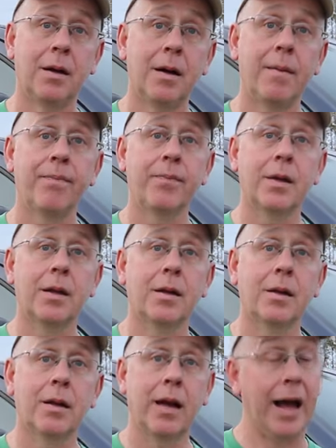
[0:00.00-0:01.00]
And if you
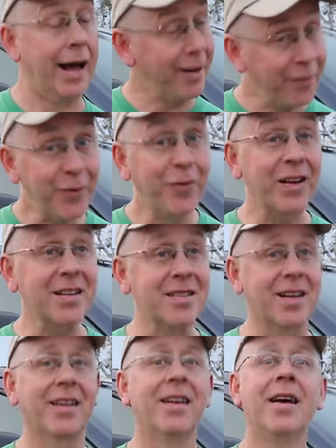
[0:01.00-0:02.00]
fixed it. And if you
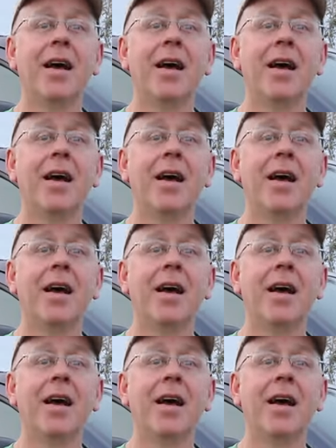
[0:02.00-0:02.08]
fixed it.